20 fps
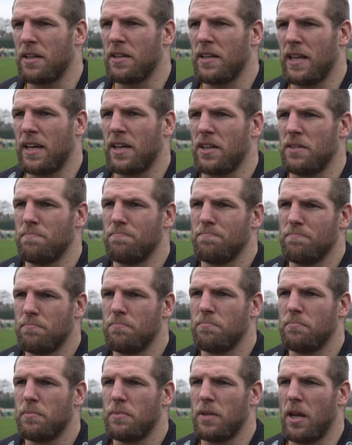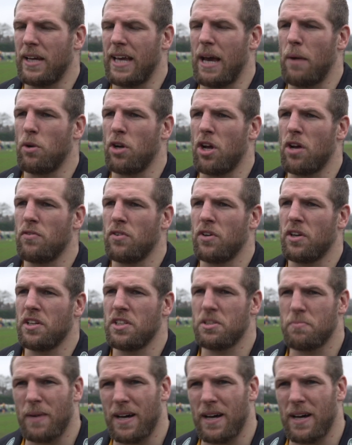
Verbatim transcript: they can you know, get one over on us.